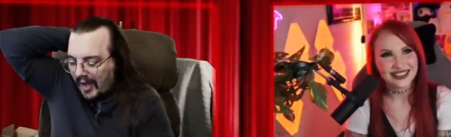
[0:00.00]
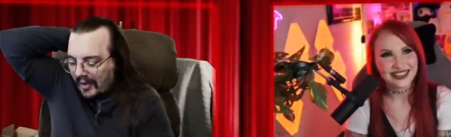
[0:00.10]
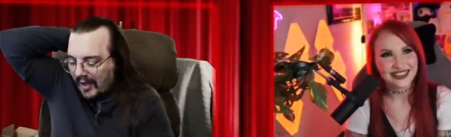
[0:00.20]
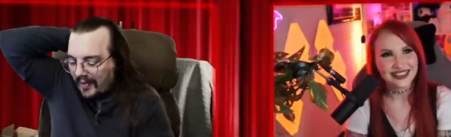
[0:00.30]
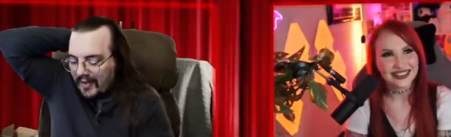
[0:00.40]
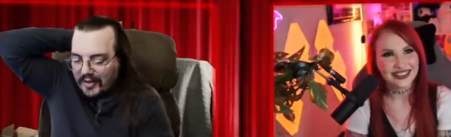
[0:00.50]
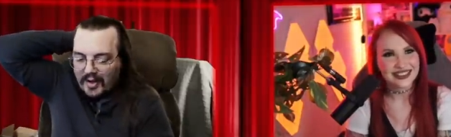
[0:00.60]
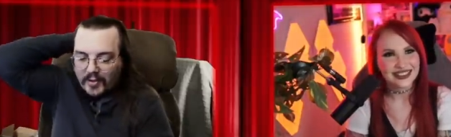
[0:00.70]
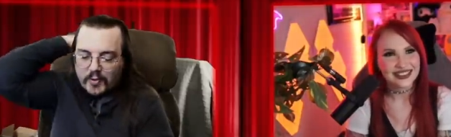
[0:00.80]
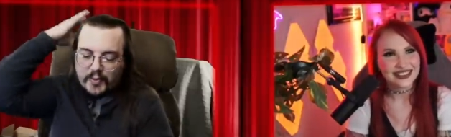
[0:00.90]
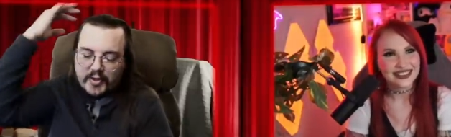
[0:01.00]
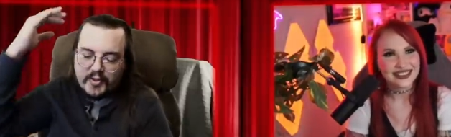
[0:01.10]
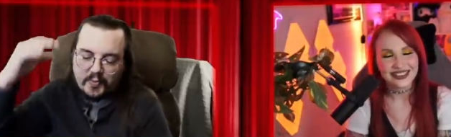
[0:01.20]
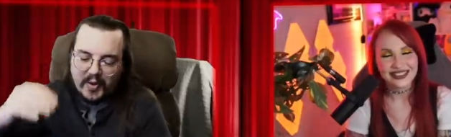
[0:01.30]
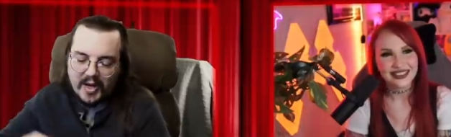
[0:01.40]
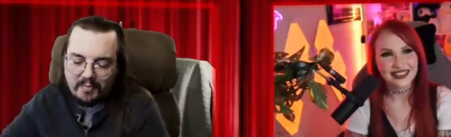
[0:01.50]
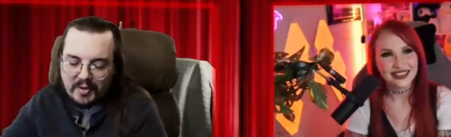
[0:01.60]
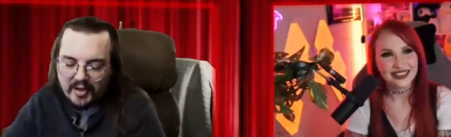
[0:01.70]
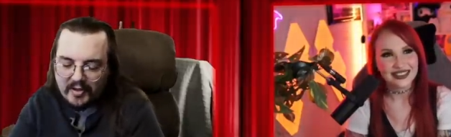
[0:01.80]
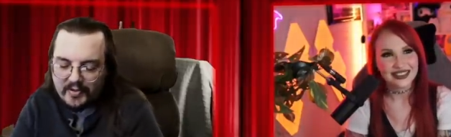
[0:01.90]
Speaker 1: and let the adults participate
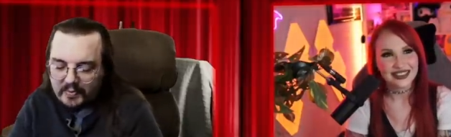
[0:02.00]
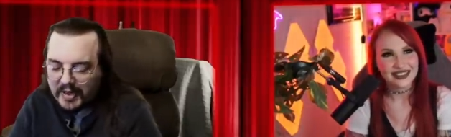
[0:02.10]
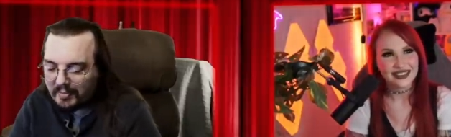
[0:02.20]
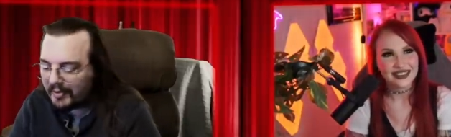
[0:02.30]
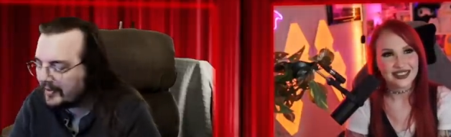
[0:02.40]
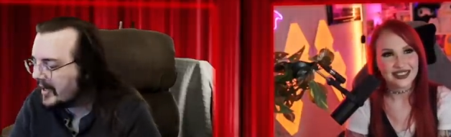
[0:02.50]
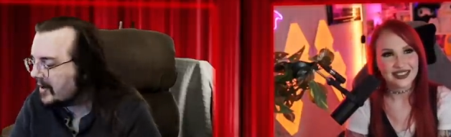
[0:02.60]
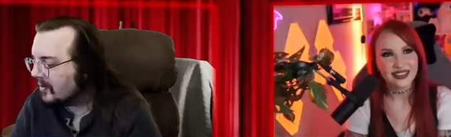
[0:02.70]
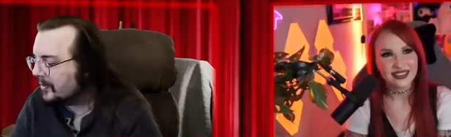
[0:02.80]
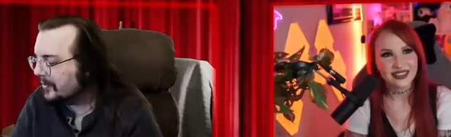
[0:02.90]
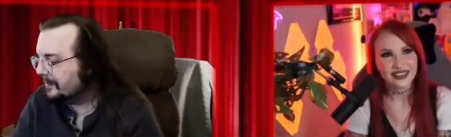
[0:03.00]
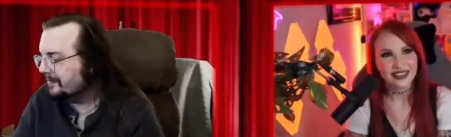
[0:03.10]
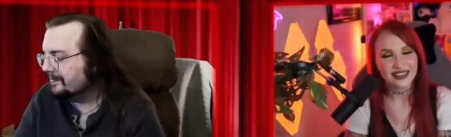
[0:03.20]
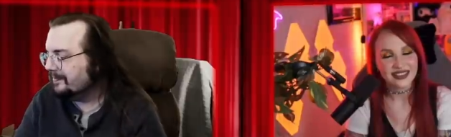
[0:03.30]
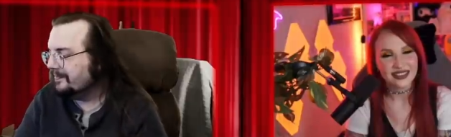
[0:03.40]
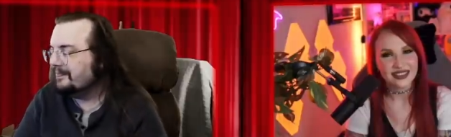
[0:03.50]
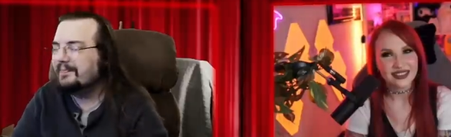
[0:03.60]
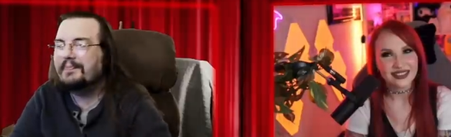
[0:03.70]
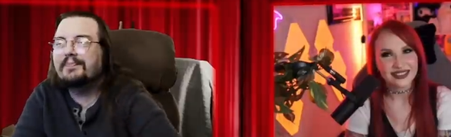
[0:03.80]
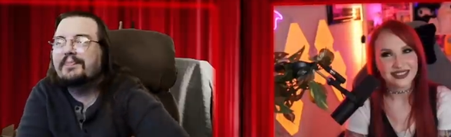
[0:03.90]
because people are terrible.
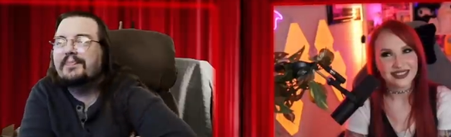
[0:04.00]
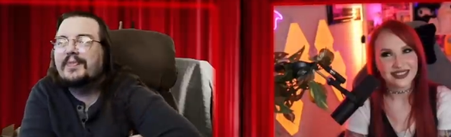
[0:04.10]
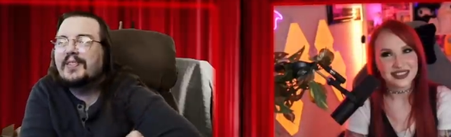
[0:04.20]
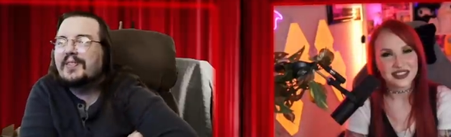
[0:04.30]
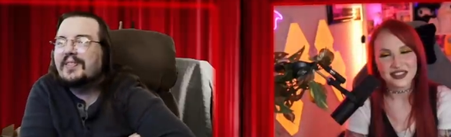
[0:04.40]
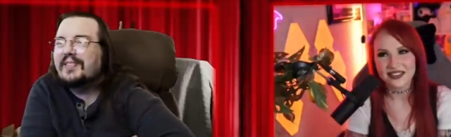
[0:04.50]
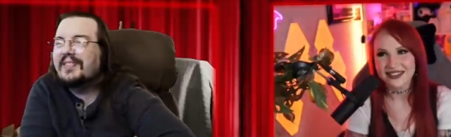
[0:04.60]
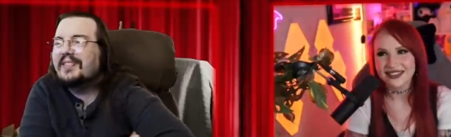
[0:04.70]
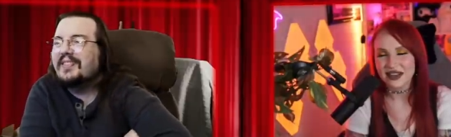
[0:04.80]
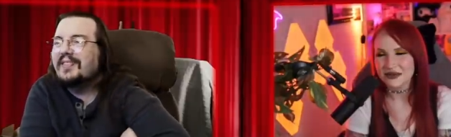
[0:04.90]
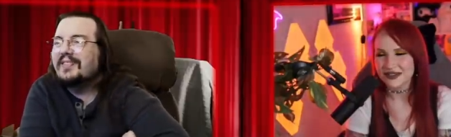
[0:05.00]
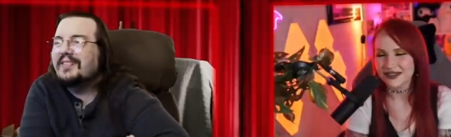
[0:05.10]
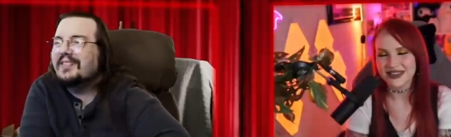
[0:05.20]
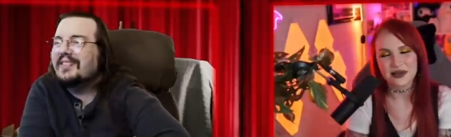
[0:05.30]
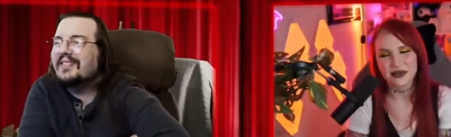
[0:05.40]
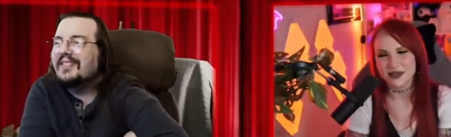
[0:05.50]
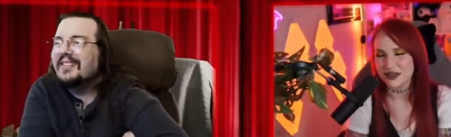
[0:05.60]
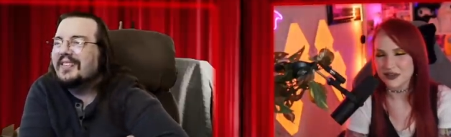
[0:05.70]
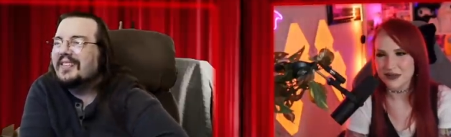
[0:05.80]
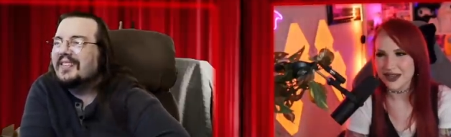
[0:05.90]
Just don't.
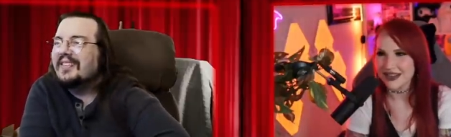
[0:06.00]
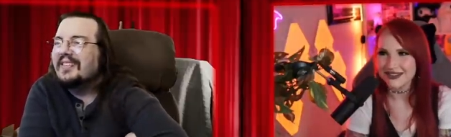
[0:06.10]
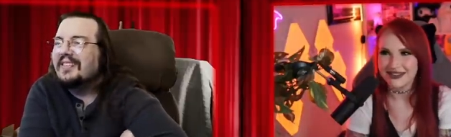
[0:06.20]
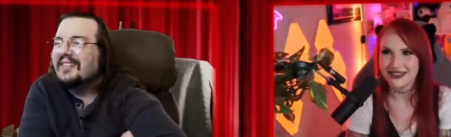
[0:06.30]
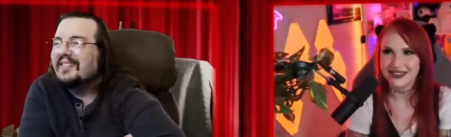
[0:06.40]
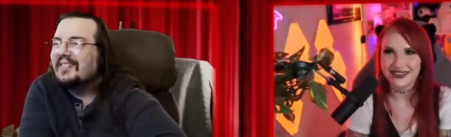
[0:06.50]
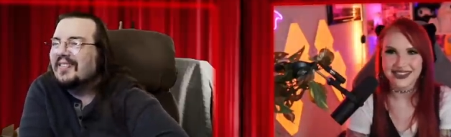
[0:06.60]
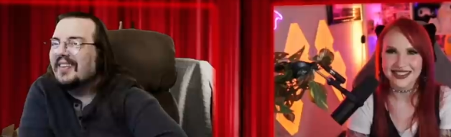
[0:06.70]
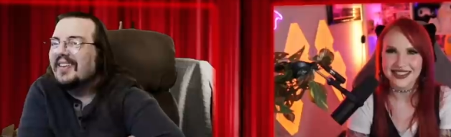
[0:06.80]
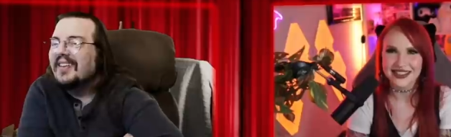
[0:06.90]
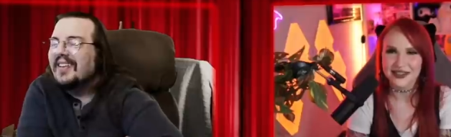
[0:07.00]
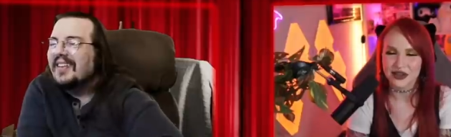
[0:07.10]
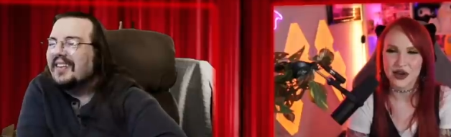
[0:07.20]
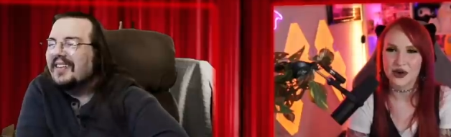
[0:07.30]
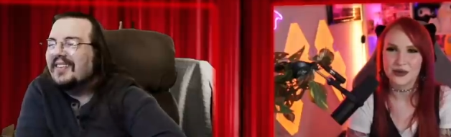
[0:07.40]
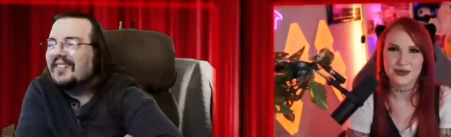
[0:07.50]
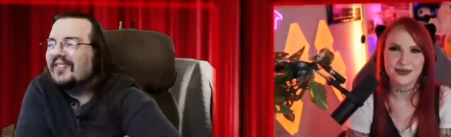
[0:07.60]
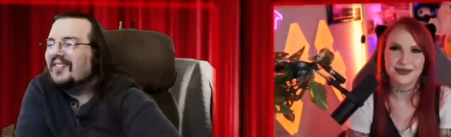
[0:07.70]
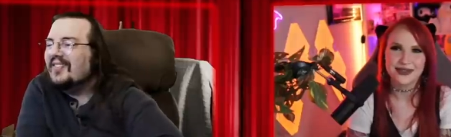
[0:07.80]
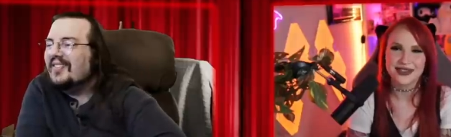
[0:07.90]
That
Speaker 2: one's so bad. It's like,
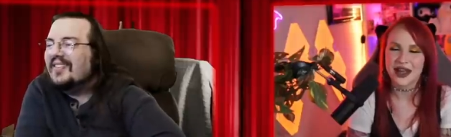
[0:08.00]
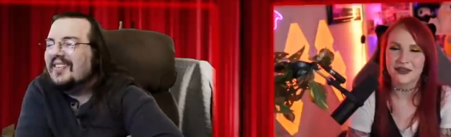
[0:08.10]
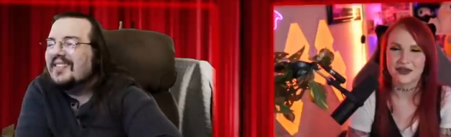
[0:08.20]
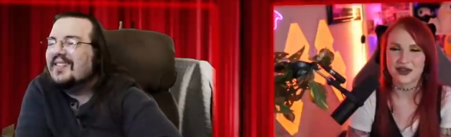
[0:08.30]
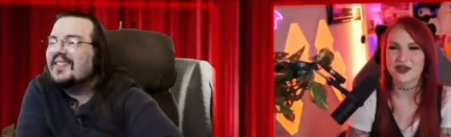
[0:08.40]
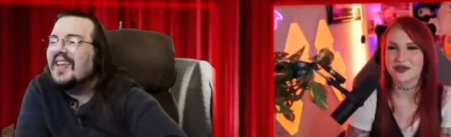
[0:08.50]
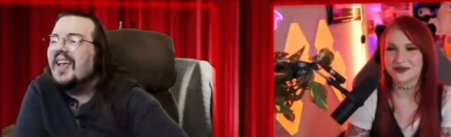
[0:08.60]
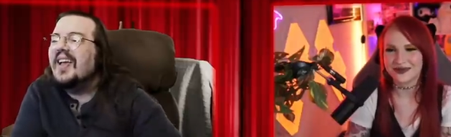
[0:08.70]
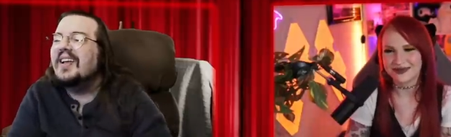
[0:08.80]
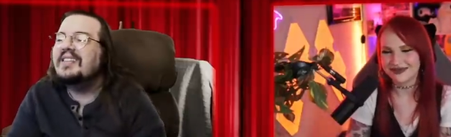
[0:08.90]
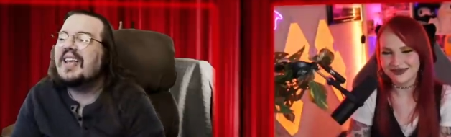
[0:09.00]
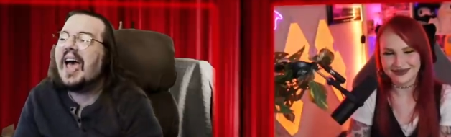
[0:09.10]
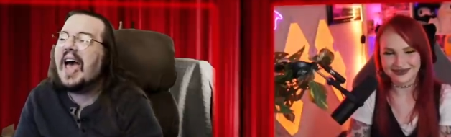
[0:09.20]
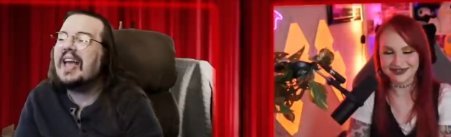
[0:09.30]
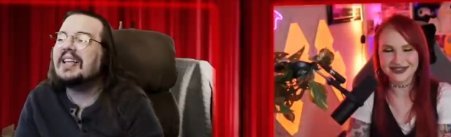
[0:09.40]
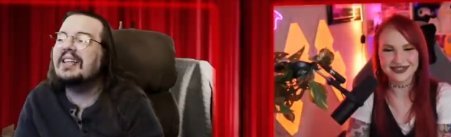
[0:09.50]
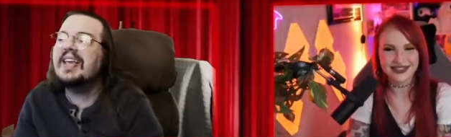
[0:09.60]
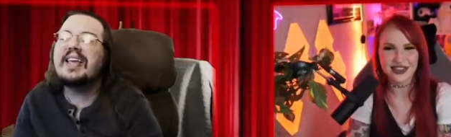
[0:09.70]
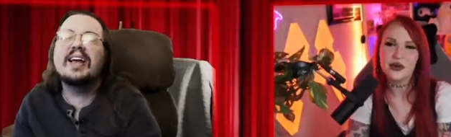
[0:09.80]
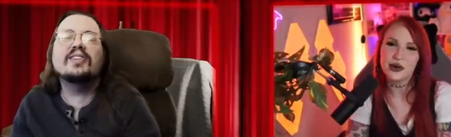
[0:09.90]
no, it's not for you.
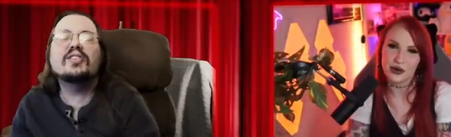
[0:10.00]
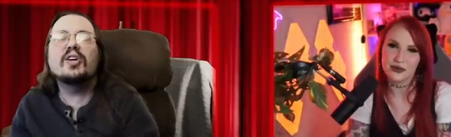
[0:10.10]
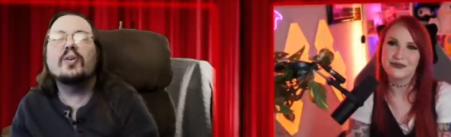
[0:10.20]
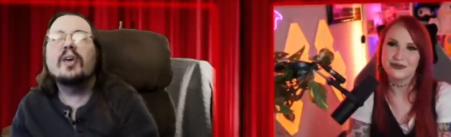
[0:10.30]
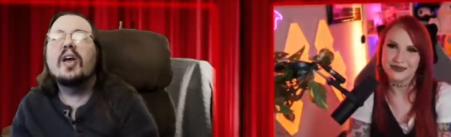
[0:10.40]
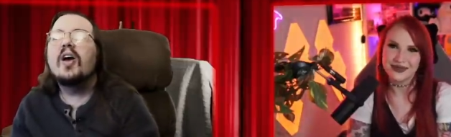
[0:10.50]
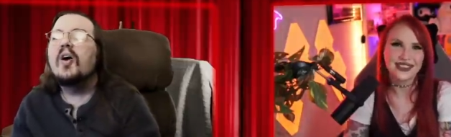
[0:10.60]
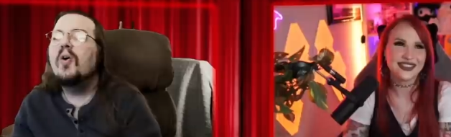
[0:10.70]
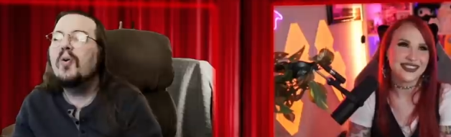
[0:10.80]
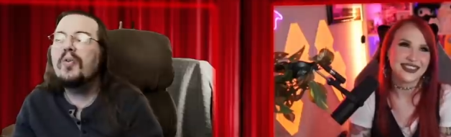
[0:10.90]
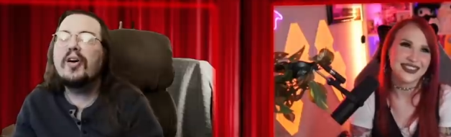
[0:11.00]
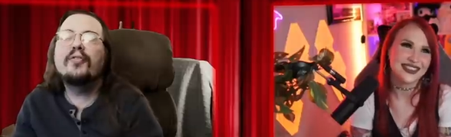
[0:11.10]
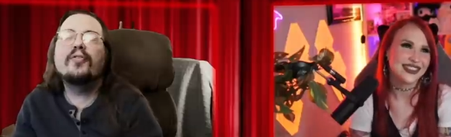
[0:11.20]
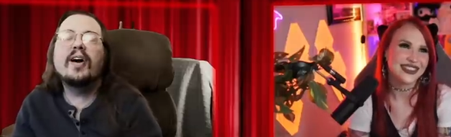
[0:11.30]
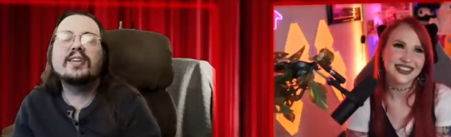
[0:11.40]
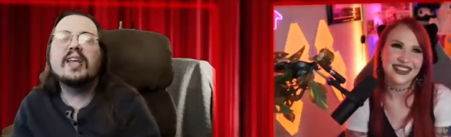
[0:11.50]
Tackling a who the fuck